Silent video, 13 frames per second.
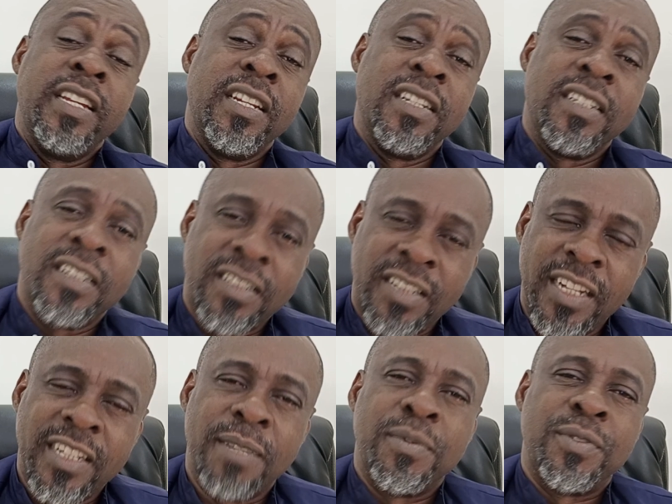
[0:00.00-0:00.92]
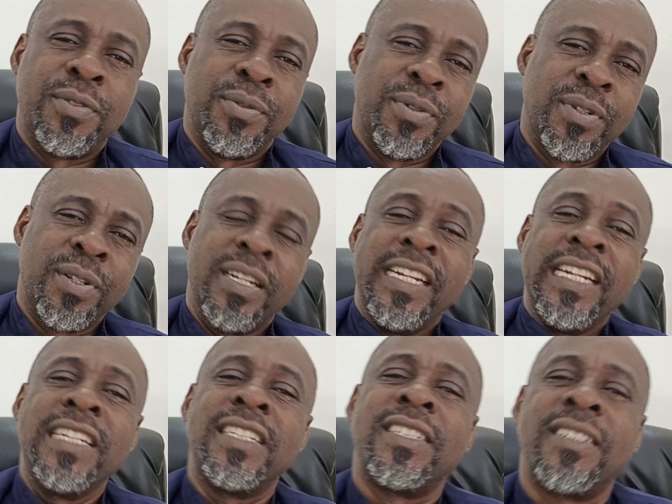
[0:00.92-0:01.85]
then send them to
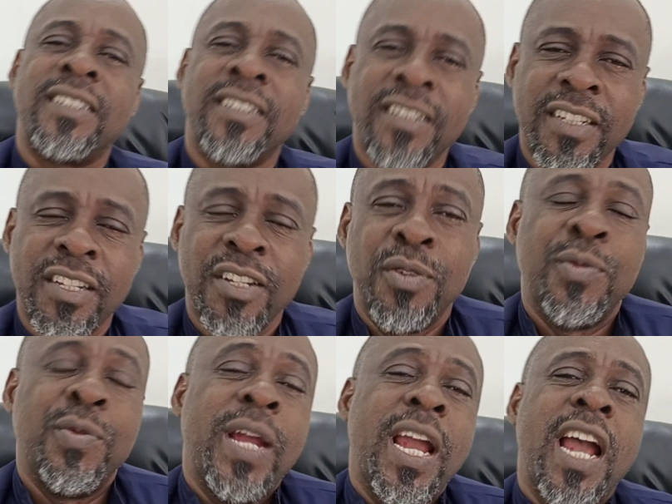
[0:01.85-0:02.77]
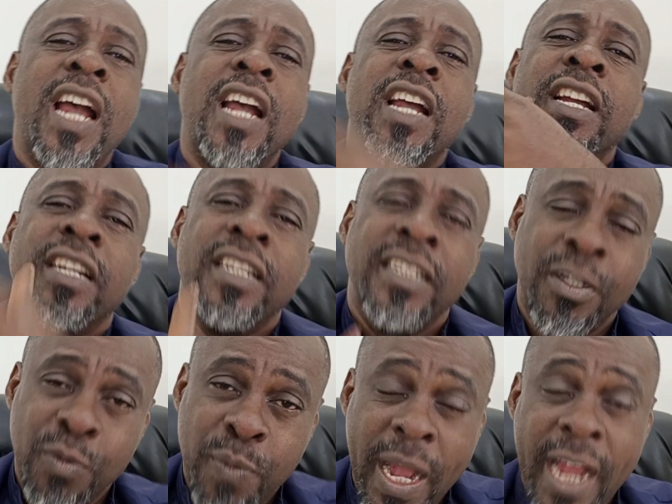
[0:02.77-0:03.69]
links where they
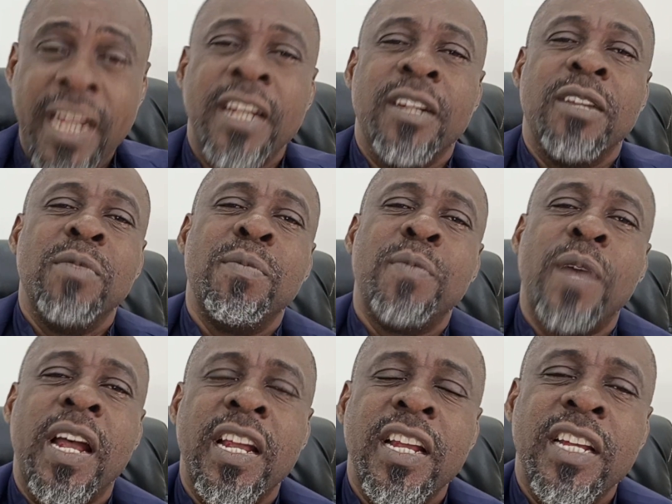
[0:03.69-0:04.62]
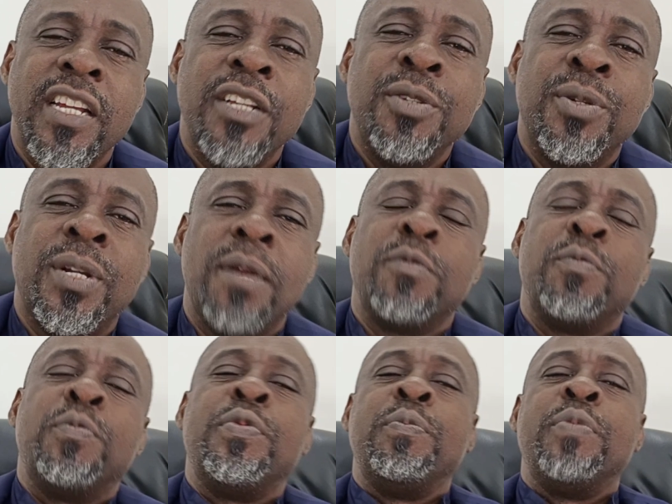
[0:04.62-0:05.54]
will buy. Remember, you
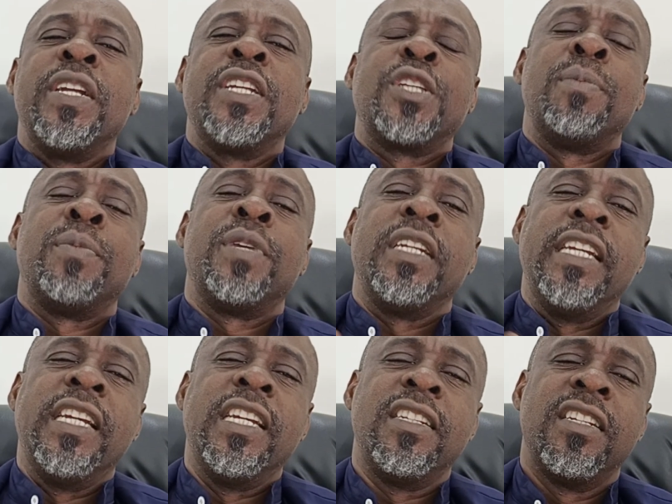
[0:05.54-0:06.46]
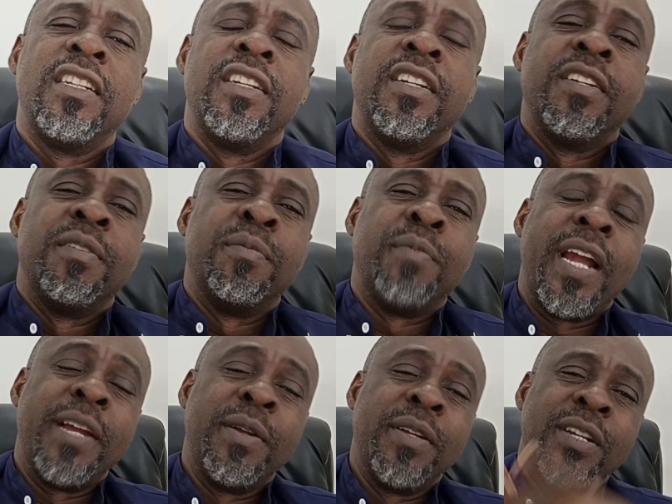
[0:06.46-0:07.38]
can bring somebody in
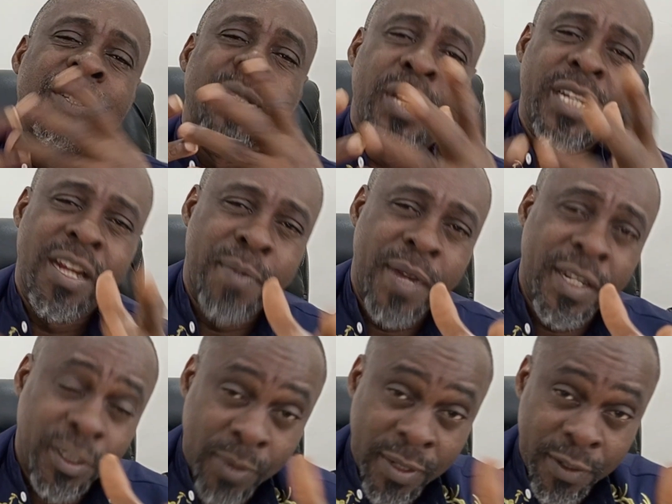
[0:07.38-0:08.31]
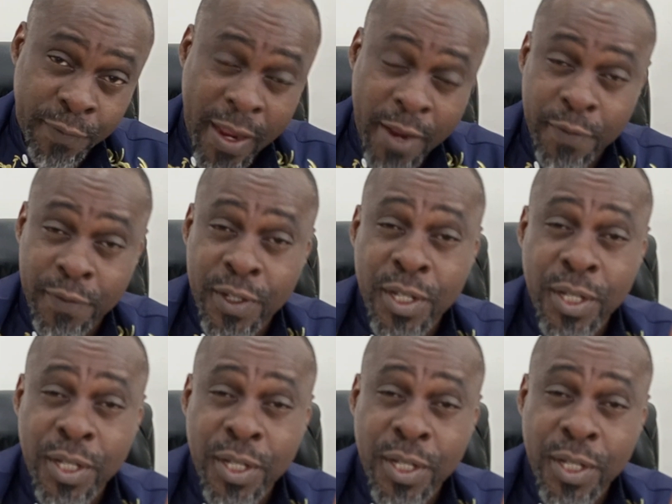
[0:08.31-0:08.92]
by talking about a $25